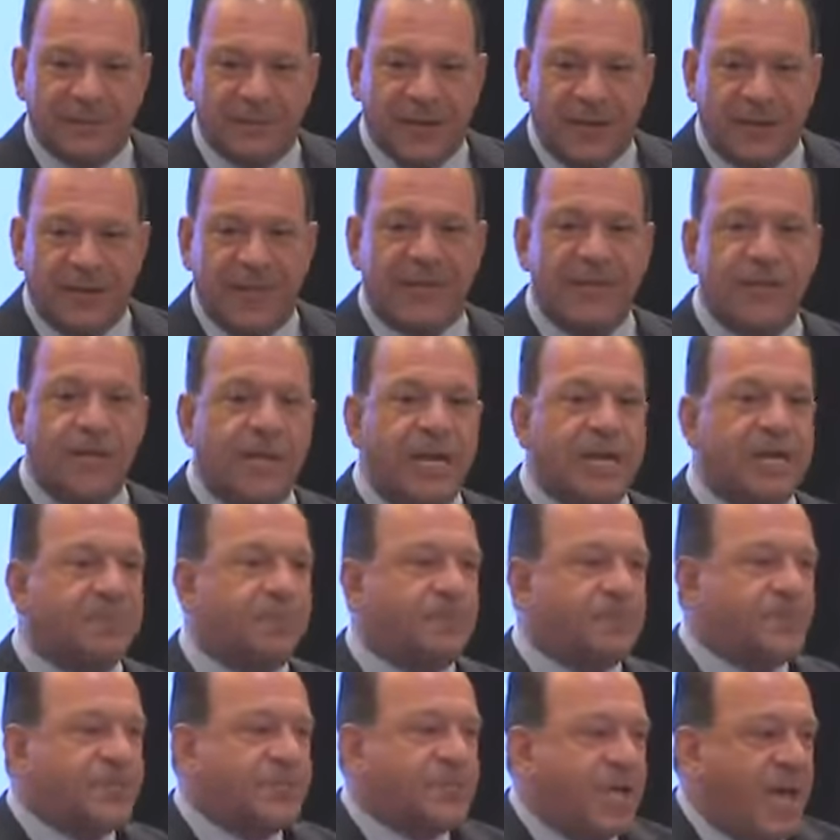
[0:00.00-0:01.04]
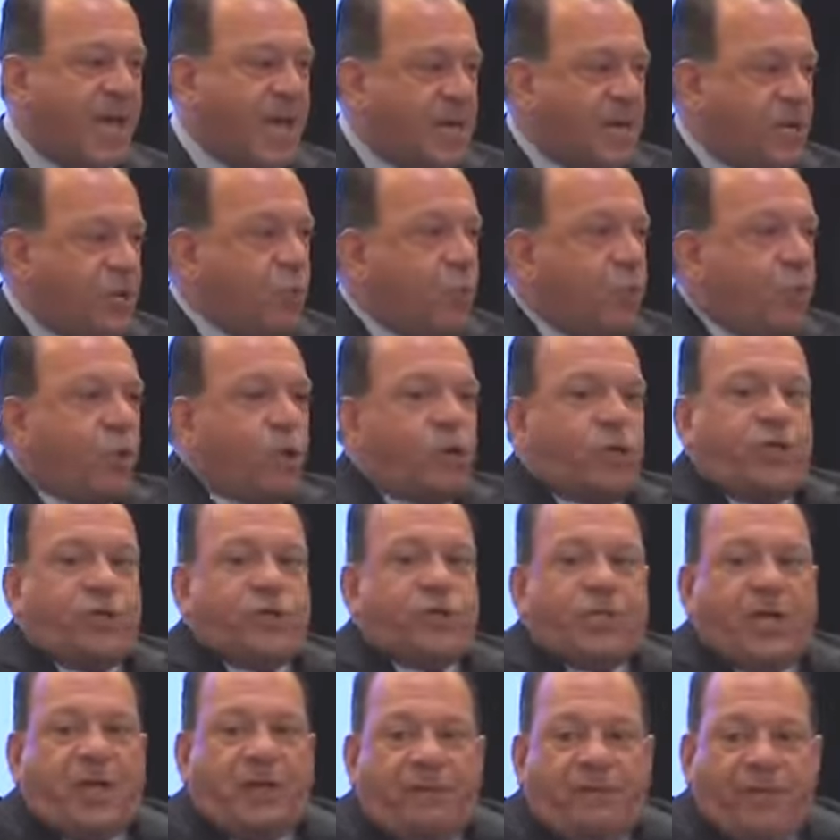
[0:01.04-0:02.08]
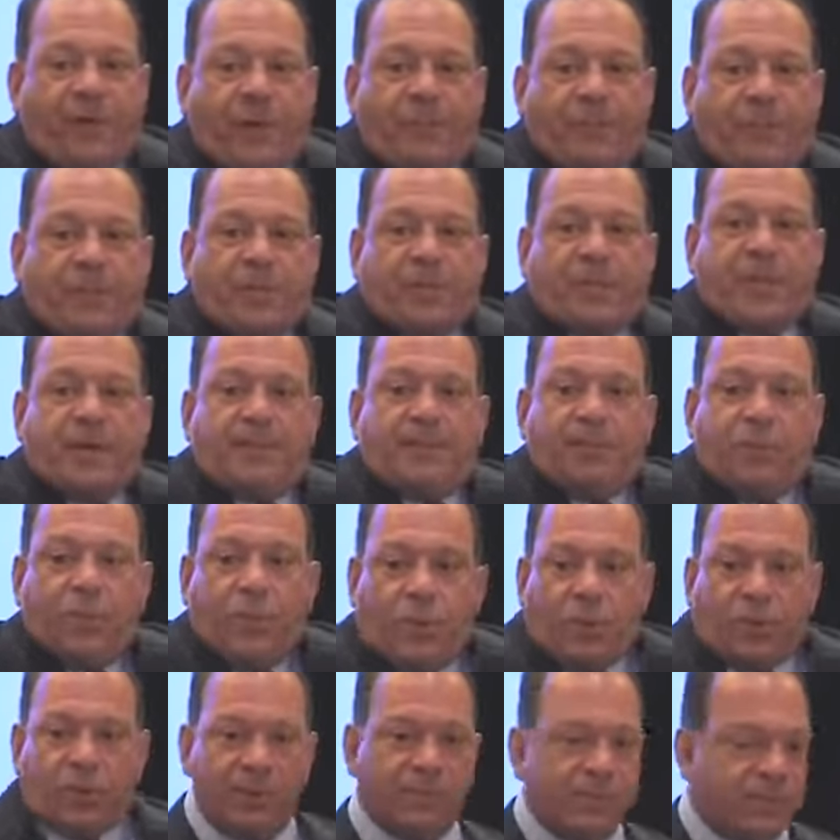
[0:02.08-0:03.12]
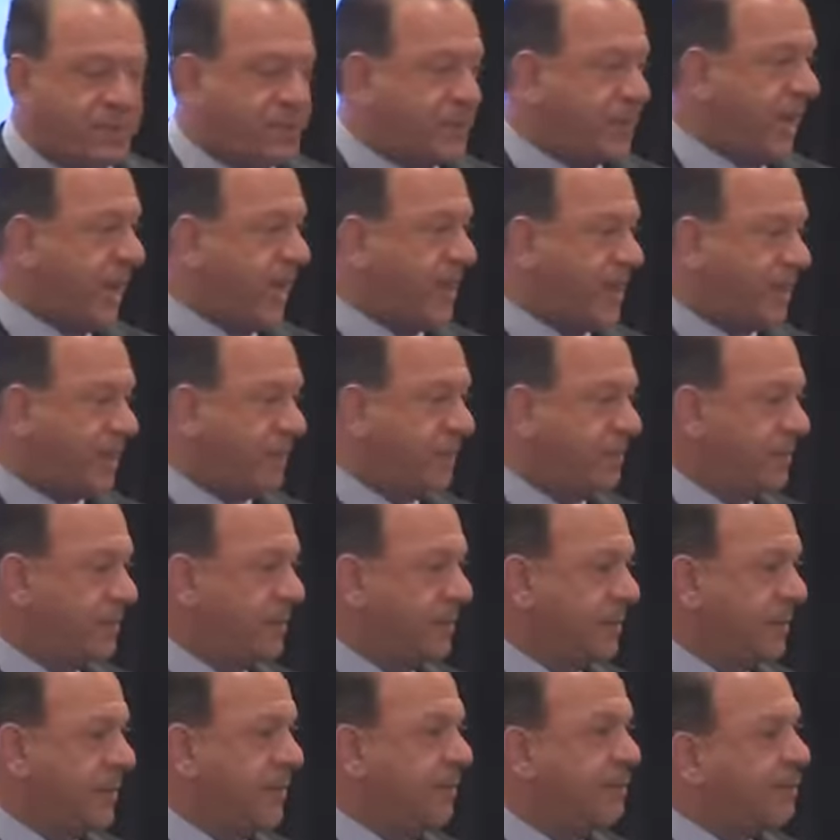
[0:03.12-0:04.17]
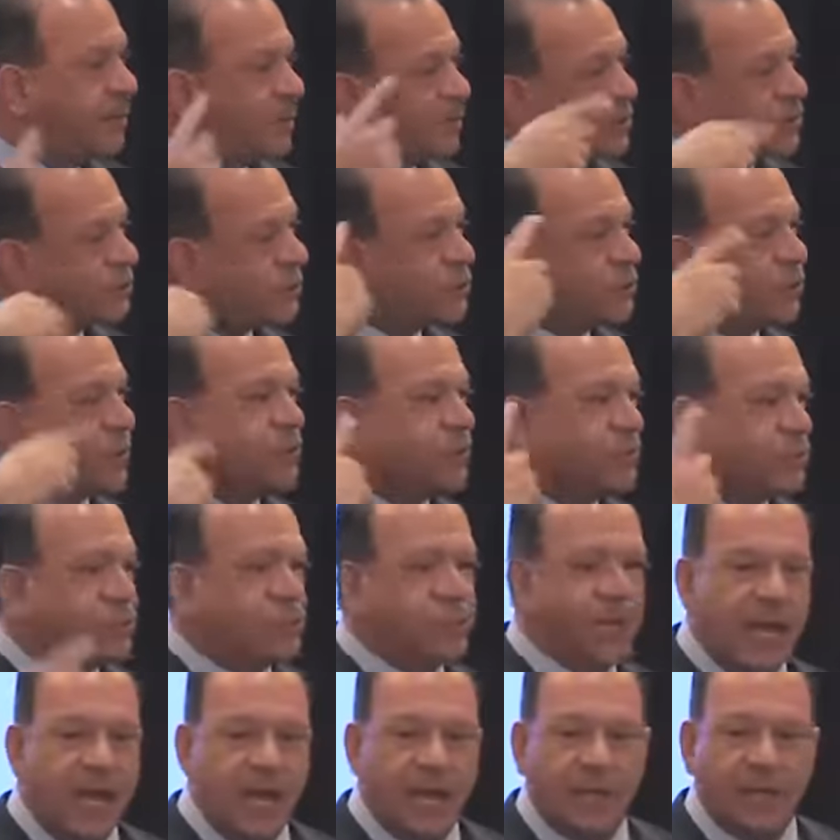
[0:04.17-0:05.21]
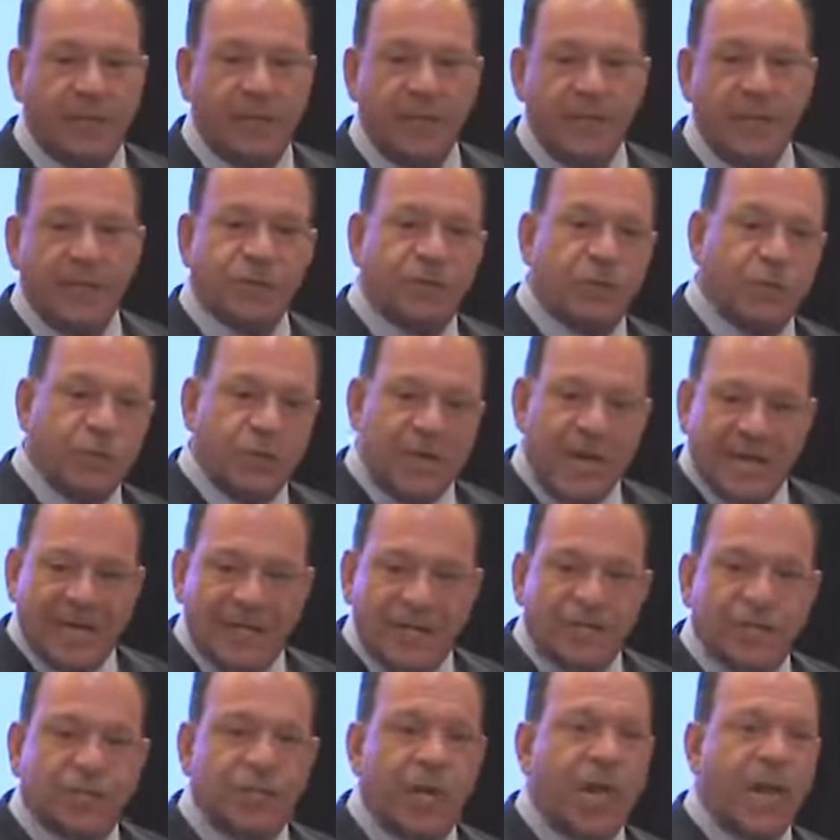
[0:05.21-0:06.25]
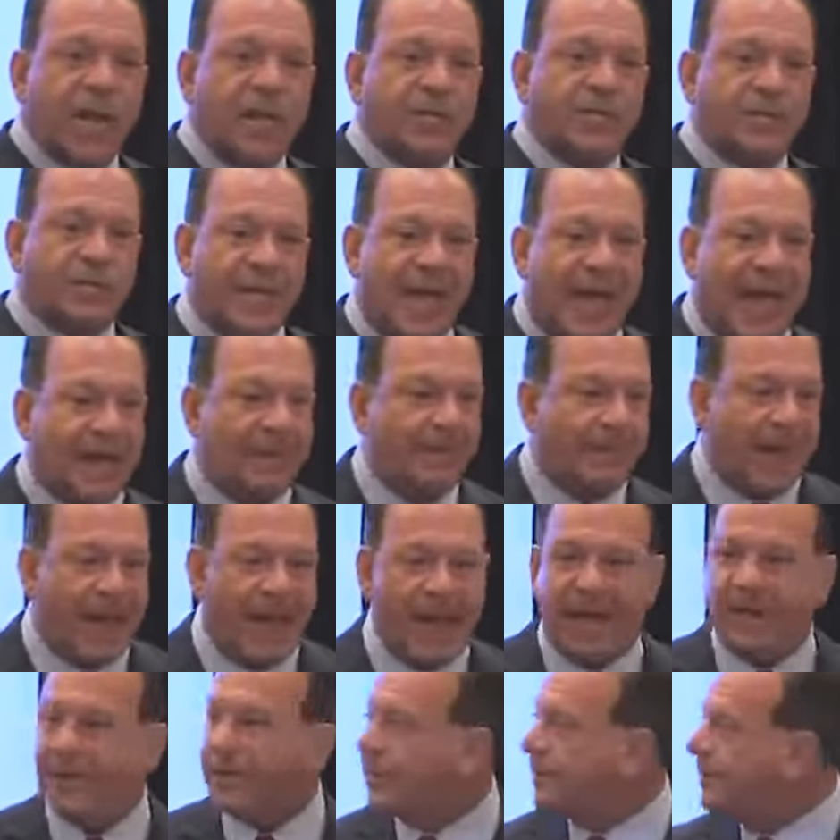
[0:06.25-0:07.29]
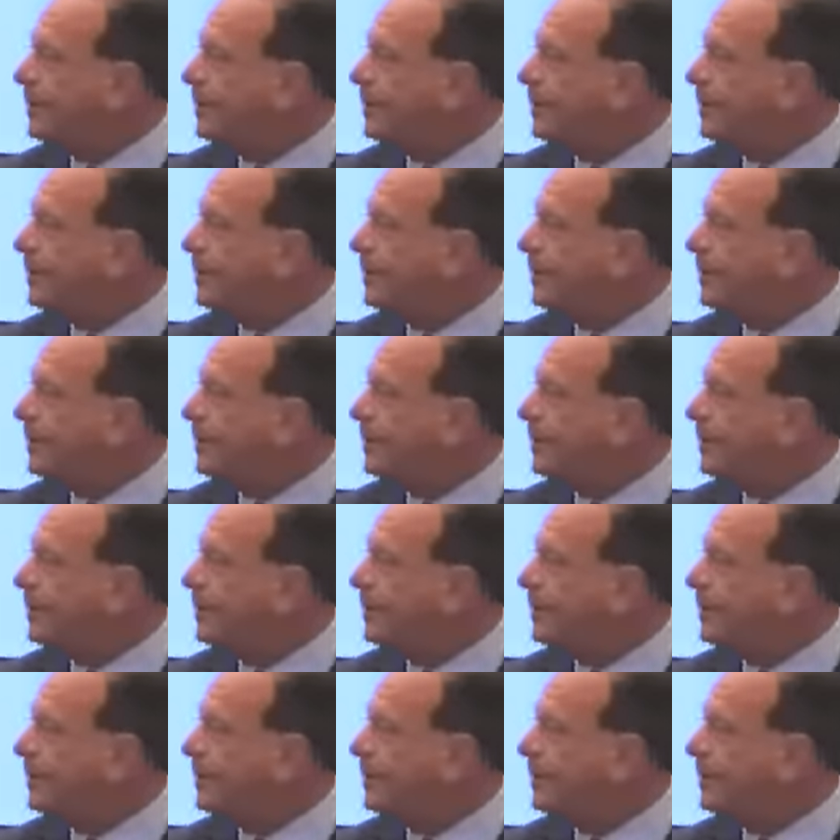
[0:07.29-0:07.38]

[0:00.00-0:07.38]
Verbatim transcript: And then you get upset and you work yourself up and you get more upset because it's what you're saying. So you got to change that pattern.